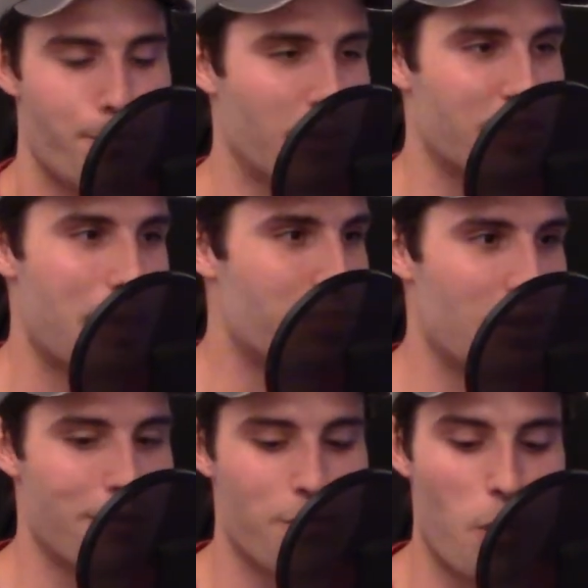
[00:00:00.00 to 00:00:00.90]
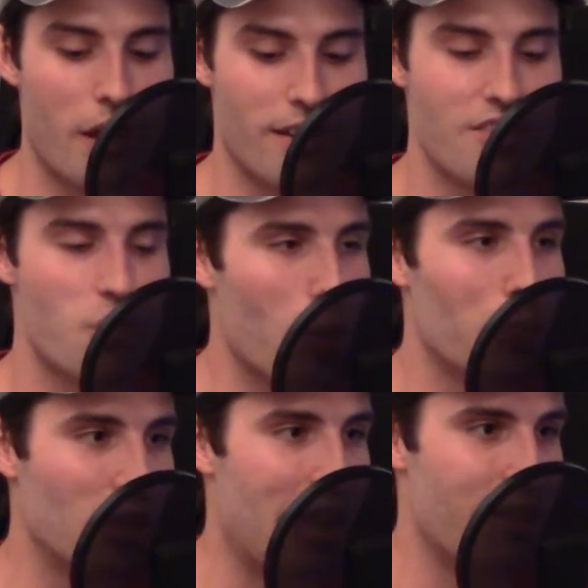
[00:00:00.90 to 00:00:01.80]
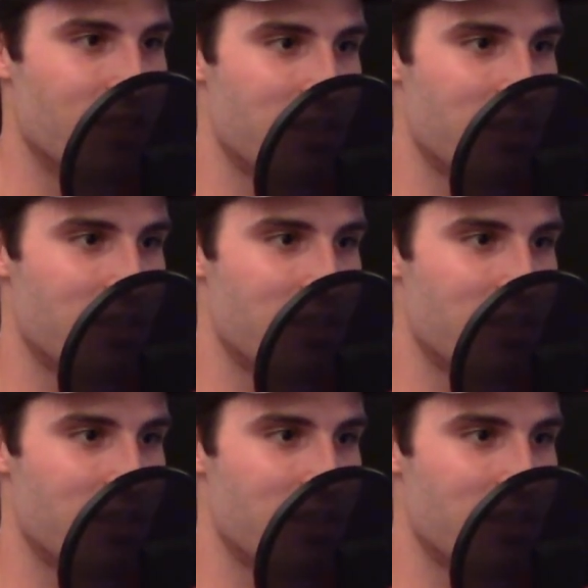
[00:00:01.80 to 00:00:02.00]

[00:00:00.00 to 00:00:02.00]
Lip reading: perception of what normal life is